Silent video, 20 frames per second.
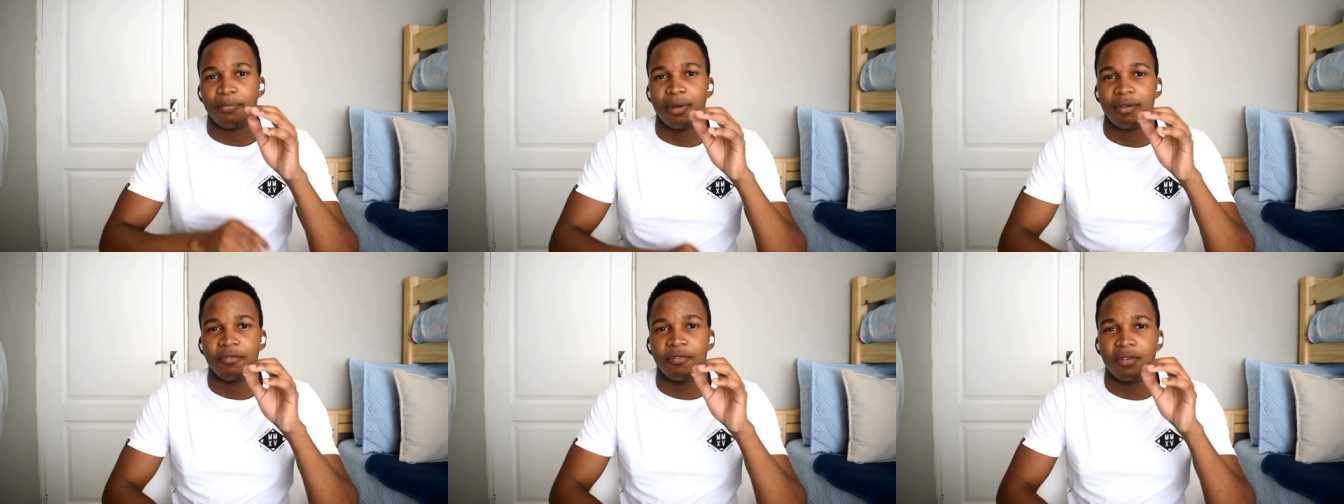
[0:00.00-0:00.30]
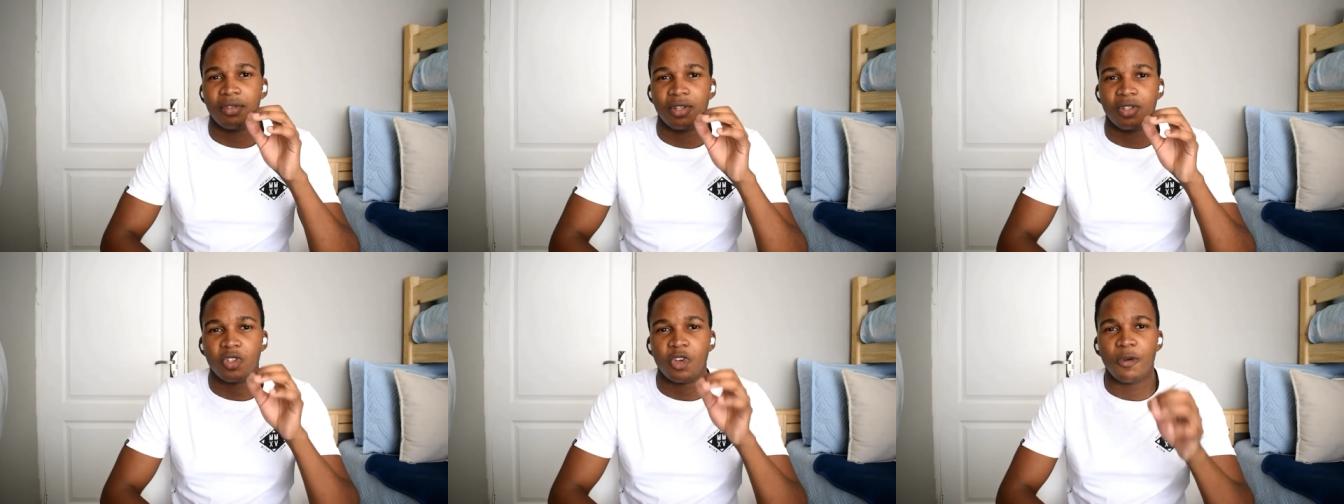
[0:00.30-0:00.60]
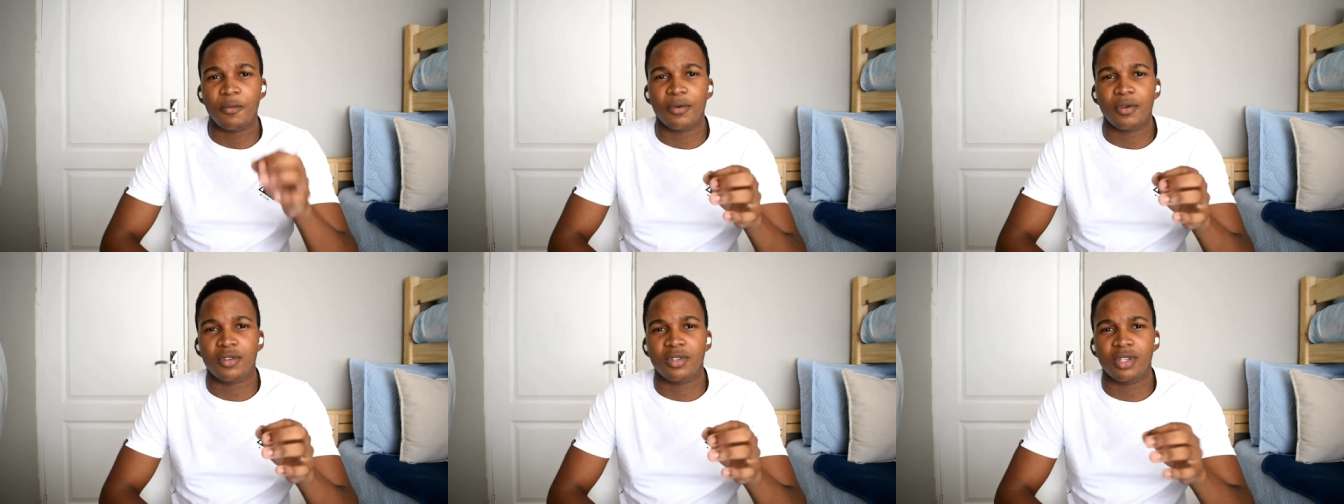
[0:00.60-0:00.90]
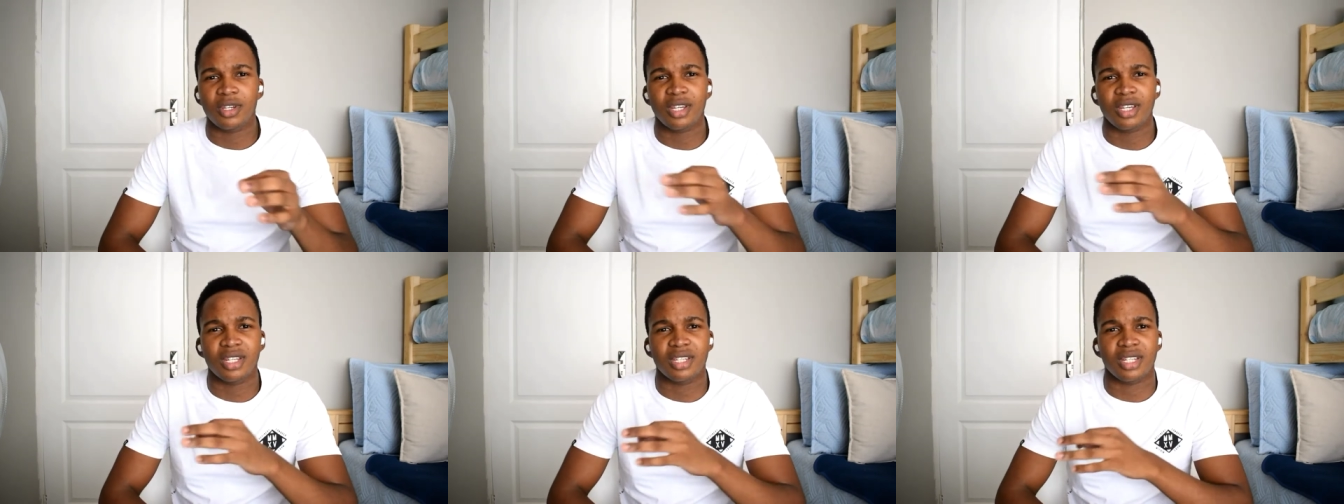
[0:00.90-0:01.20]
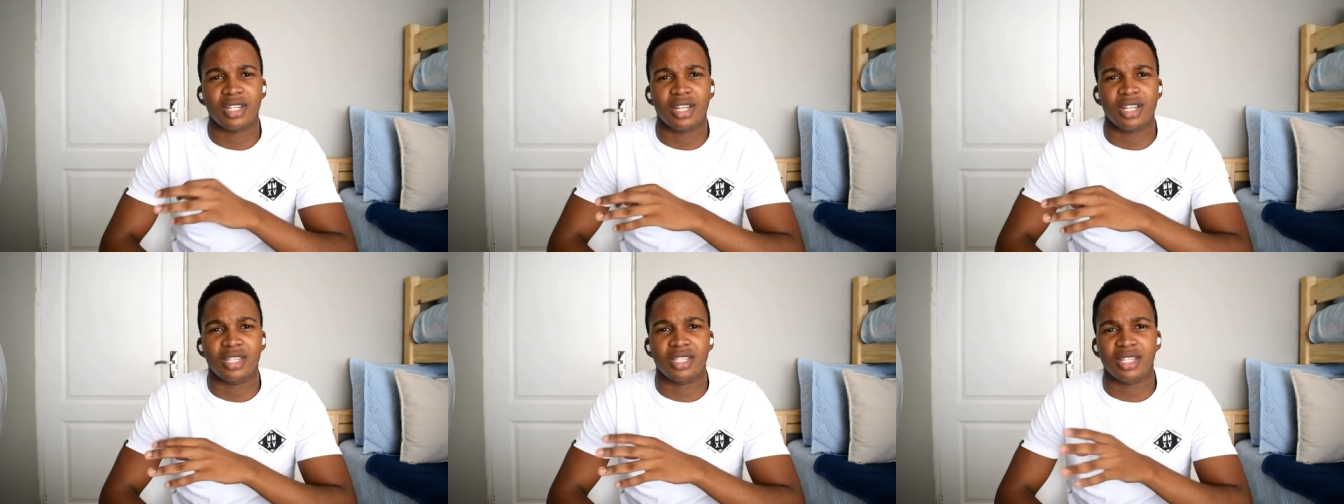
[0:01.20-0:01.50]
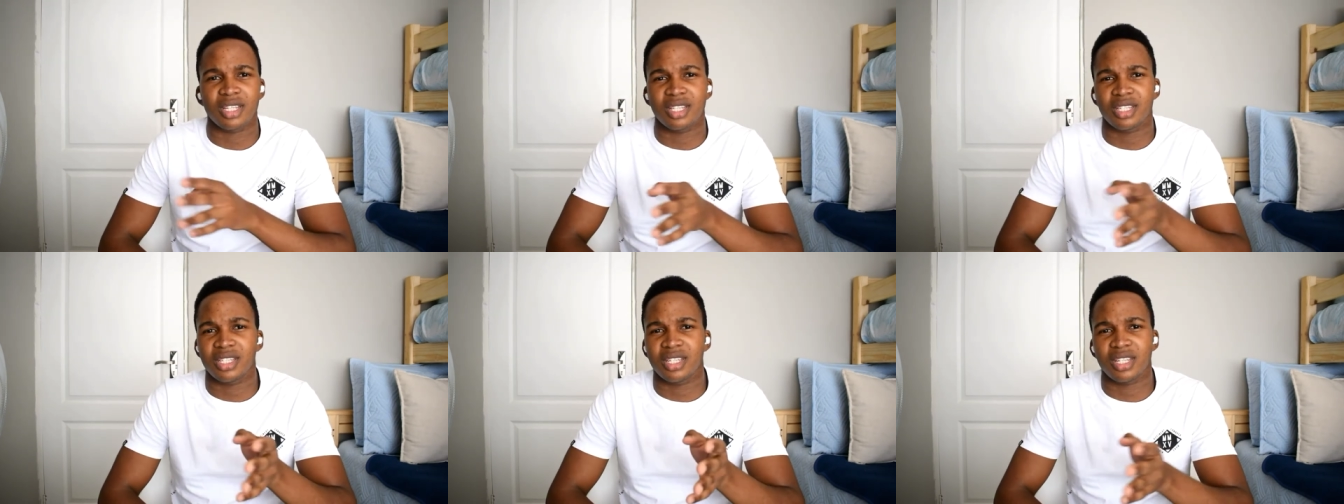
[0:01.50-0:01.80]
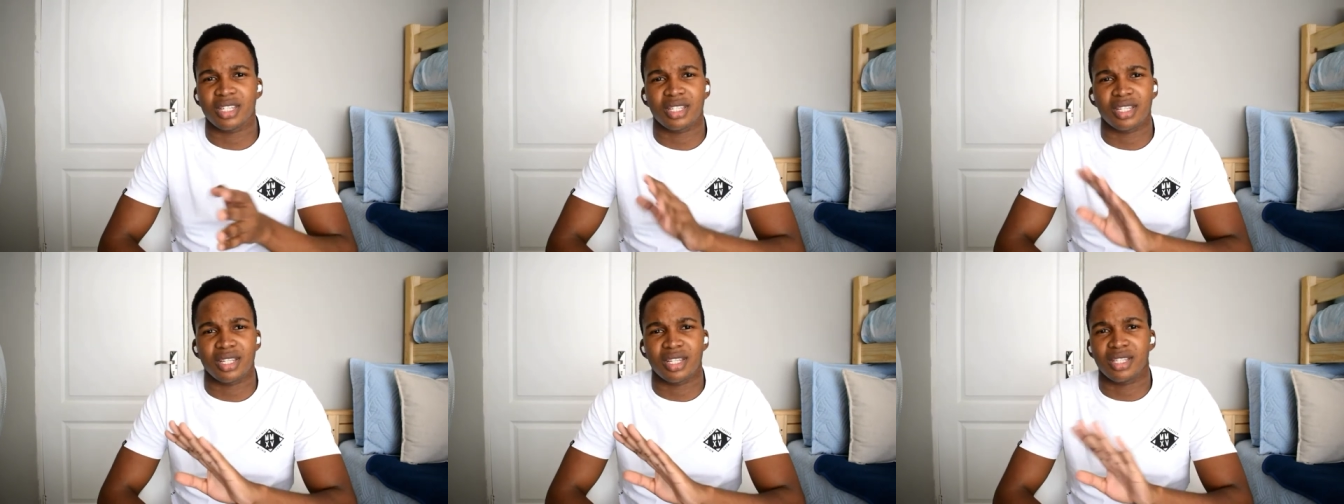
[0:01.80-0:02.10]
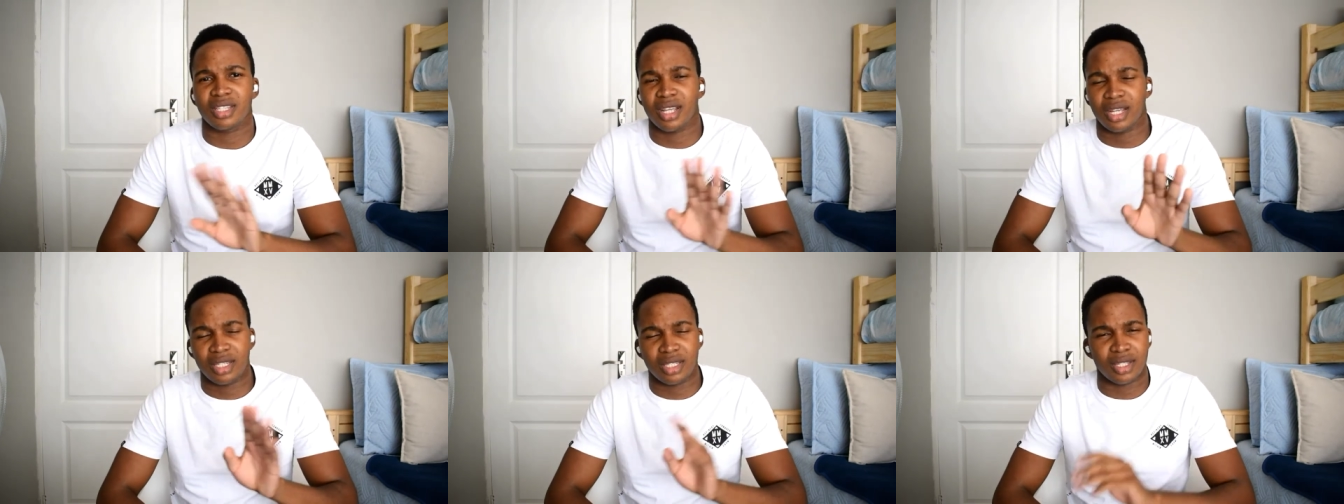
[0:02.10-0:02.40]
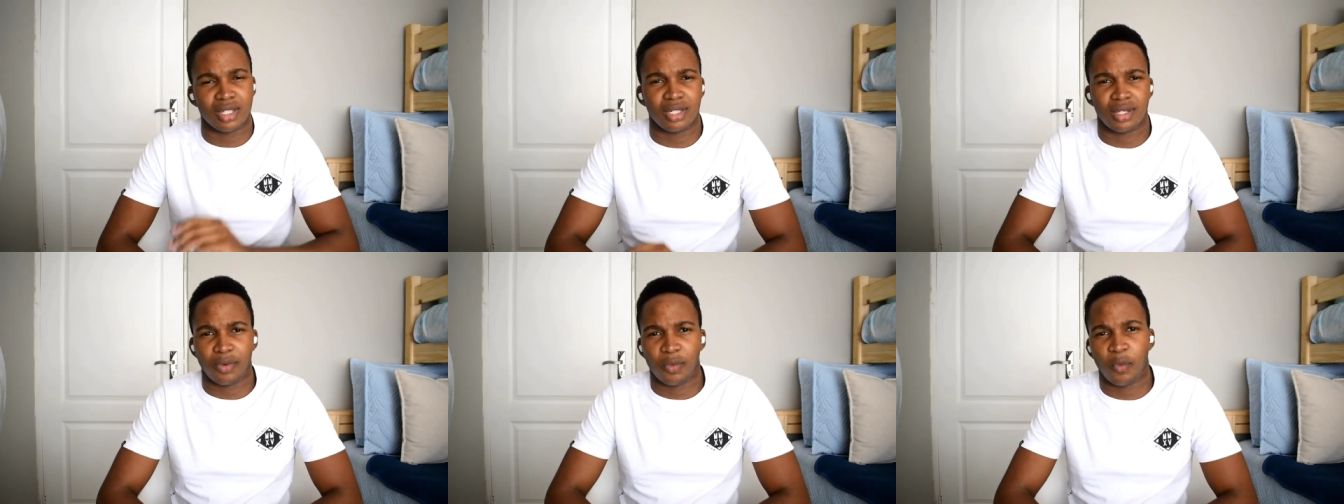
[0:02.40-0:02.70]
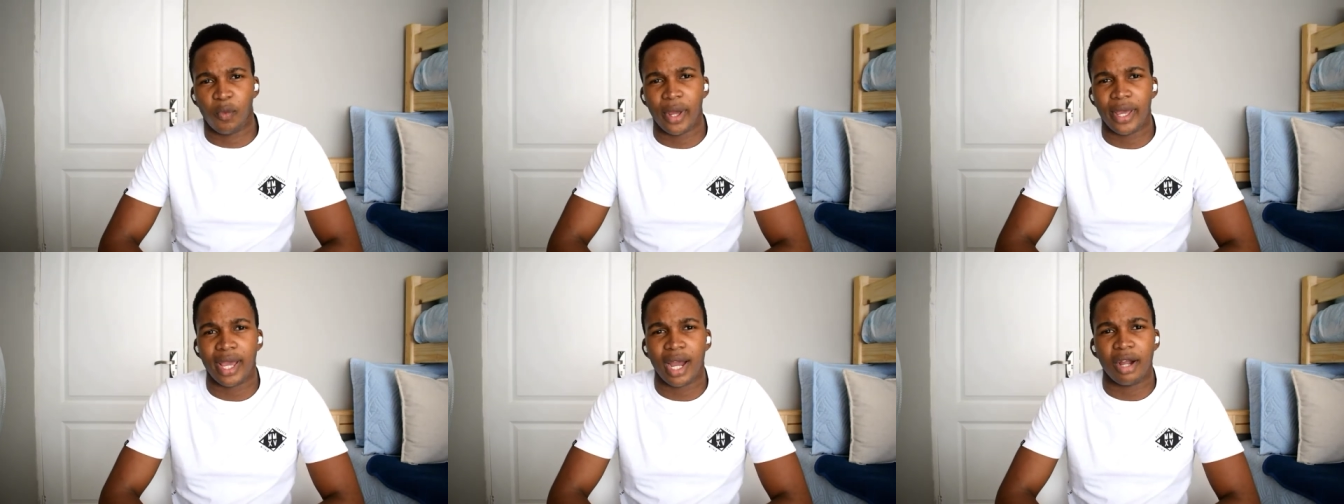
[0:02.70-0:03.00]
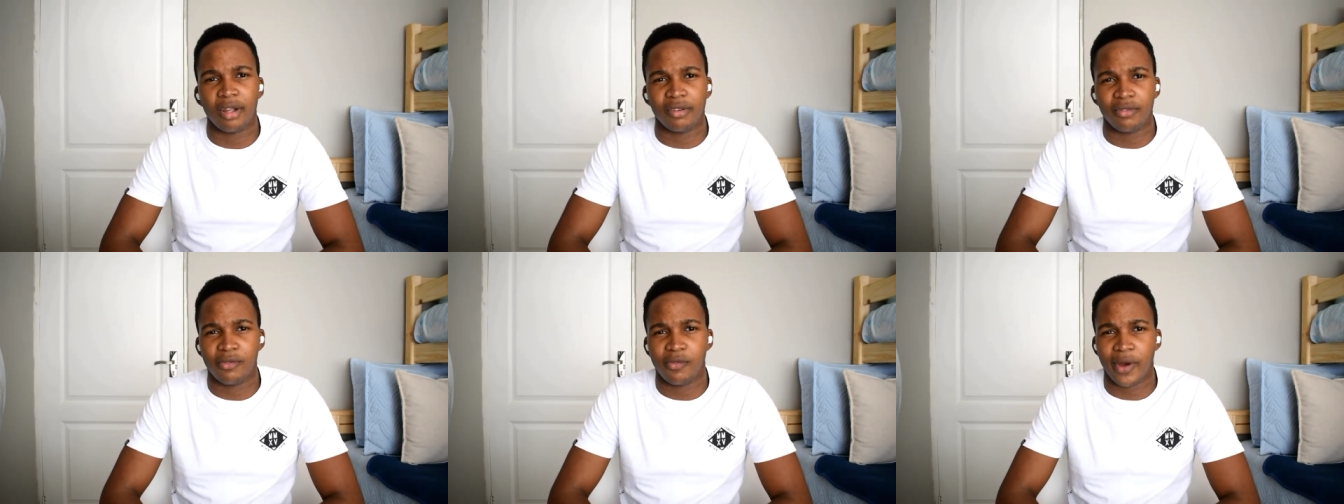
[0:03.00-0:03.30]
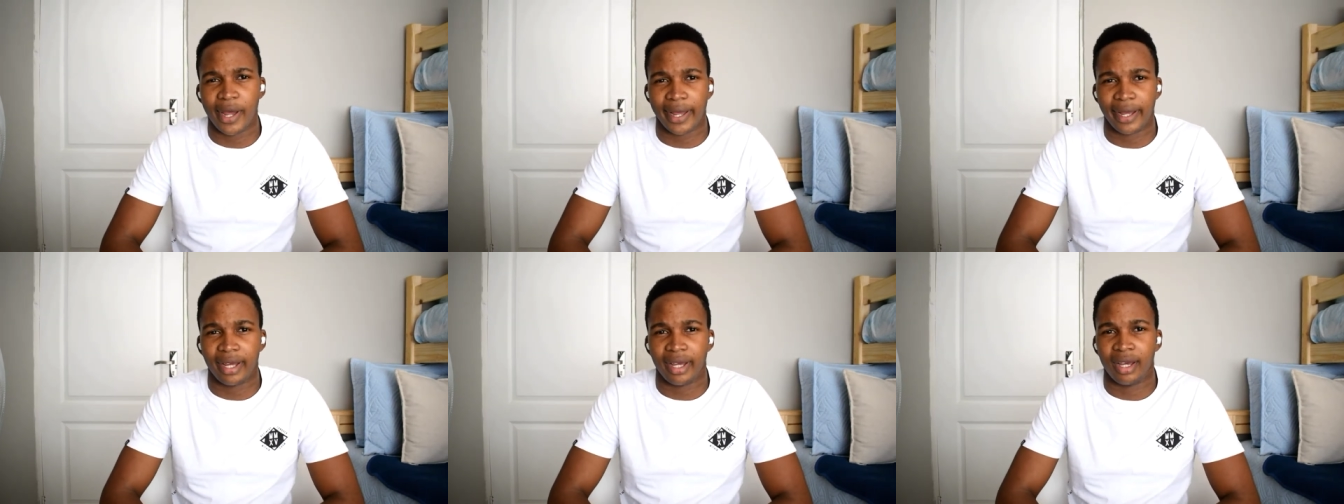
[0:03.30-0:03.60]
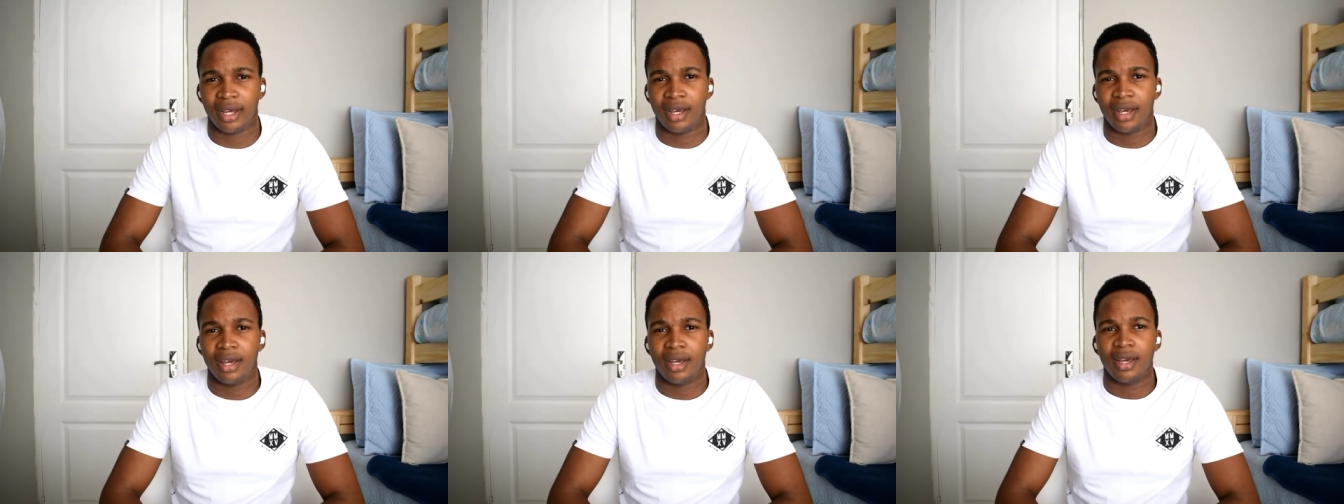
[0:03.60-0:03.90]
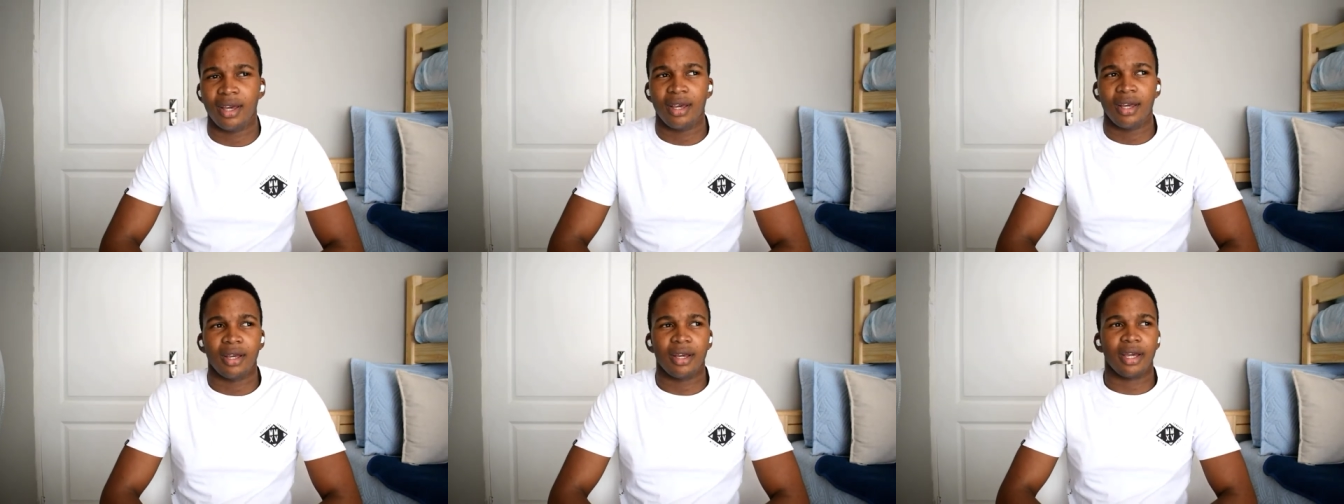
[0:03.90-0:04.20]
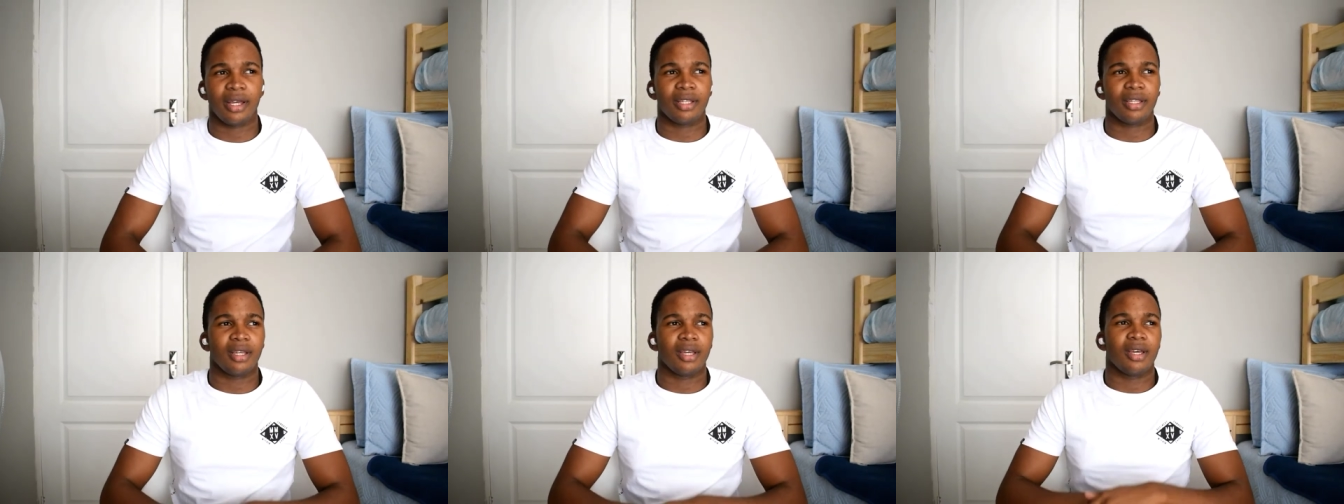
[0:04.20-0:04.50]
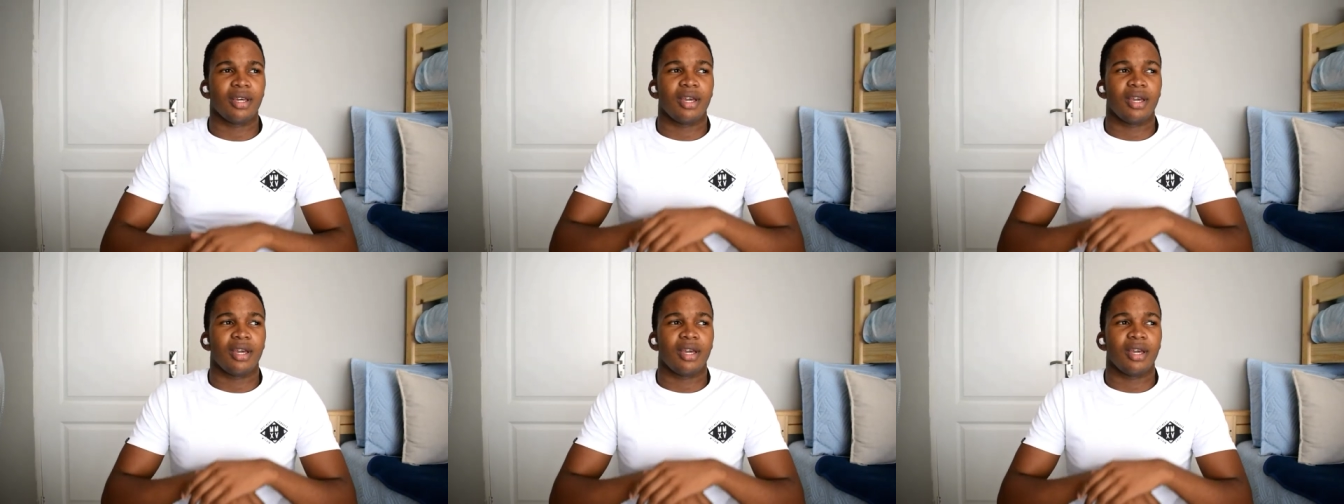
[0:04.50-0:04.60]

But for the Scorpio series, it's it's just it's it's way out of whack, right?